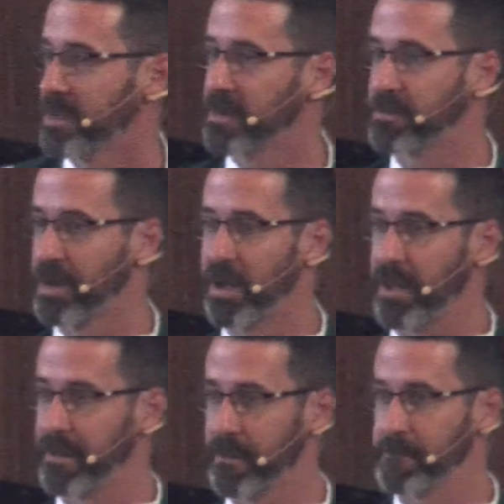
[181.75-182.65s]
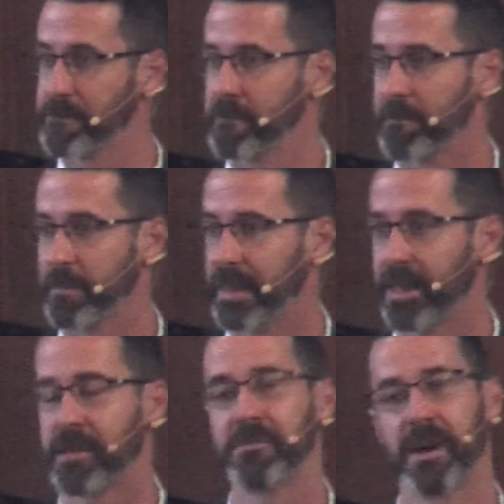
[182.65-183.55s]
of God,
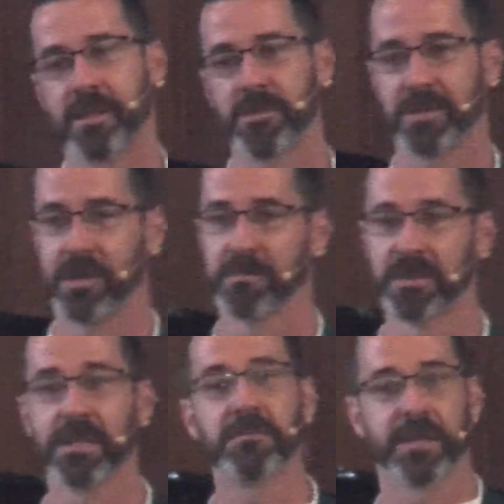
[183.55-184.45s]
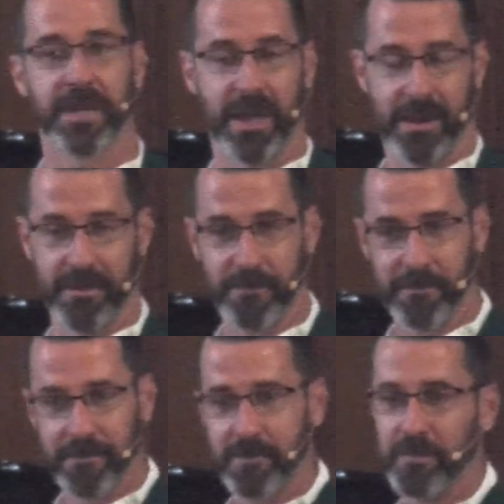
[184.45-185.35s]
and then find themselves leaving again
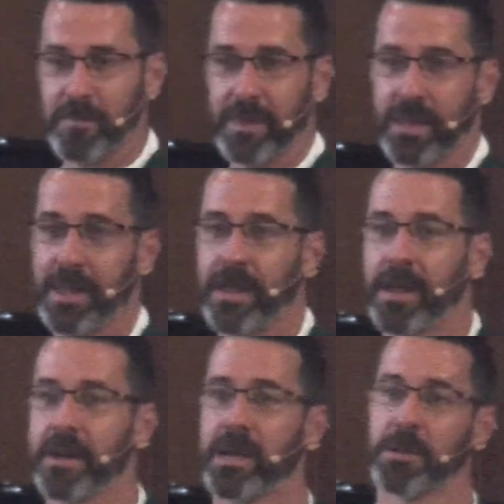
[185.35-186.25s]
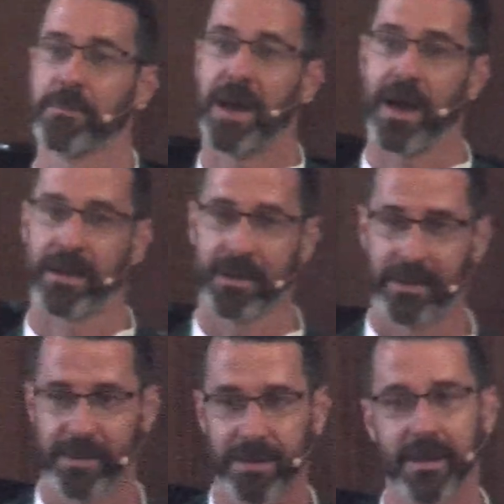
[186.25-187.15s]
and coming back
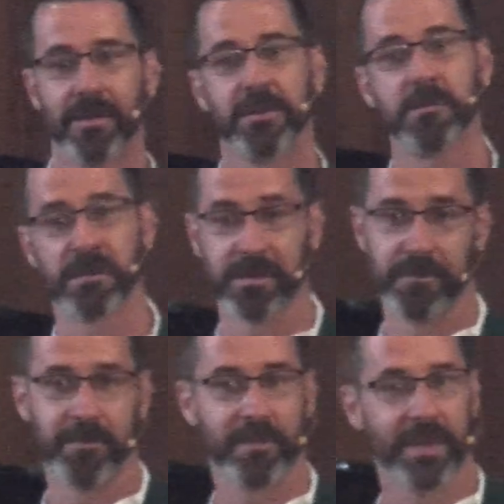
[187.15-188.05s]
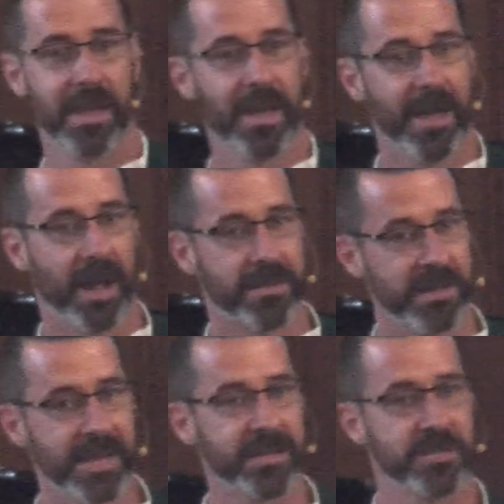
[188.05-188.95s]
and leaving. I
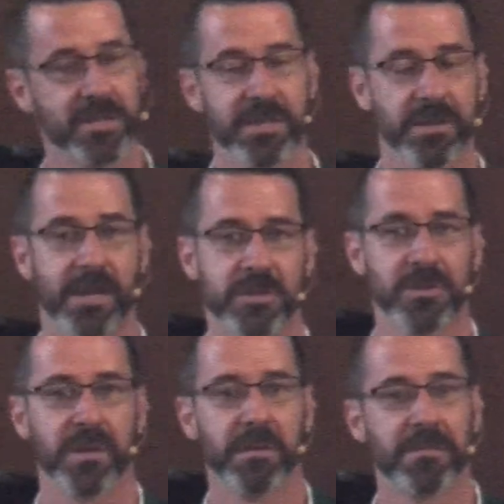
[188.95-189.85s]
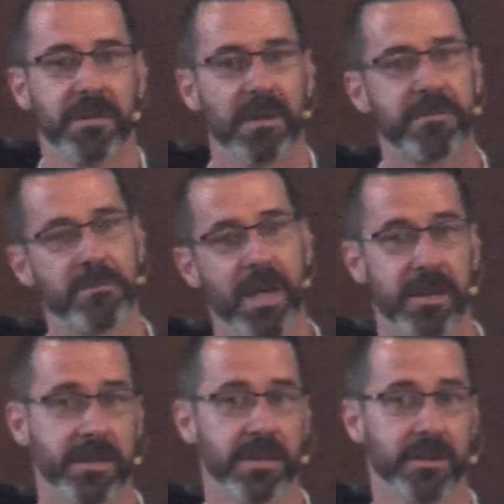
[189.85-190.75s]
think that's just the nature of
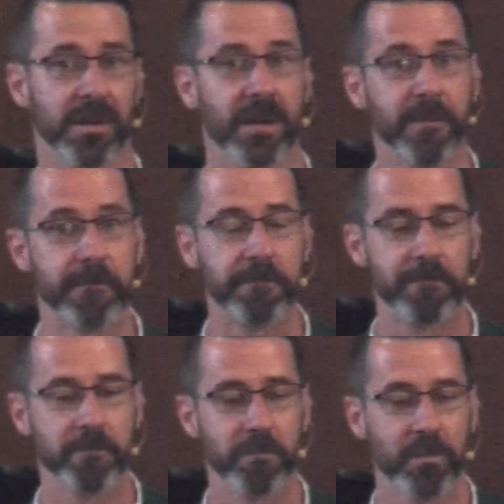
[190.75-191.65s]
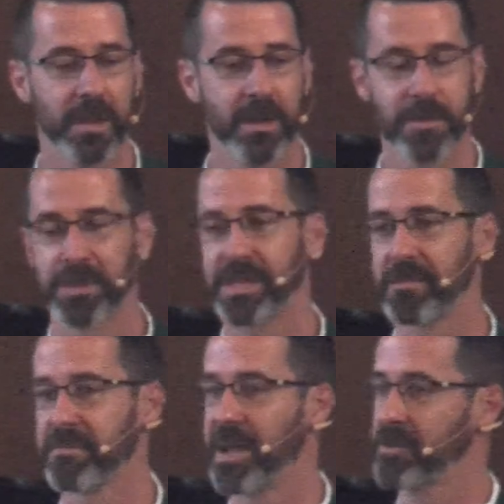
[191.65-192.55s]
humanity and God. But
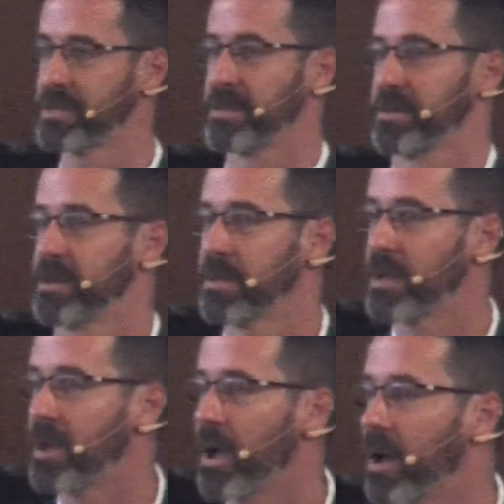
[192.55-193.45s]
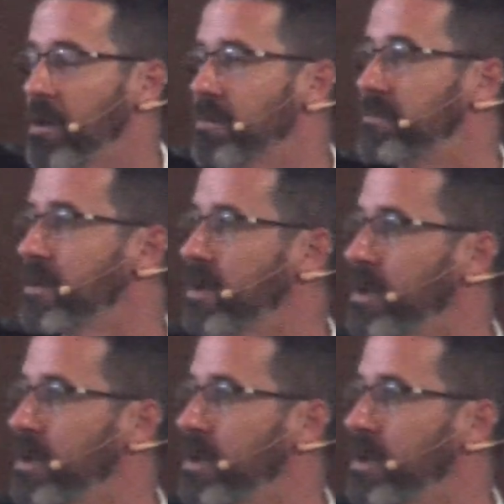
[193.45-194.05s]
that fountain of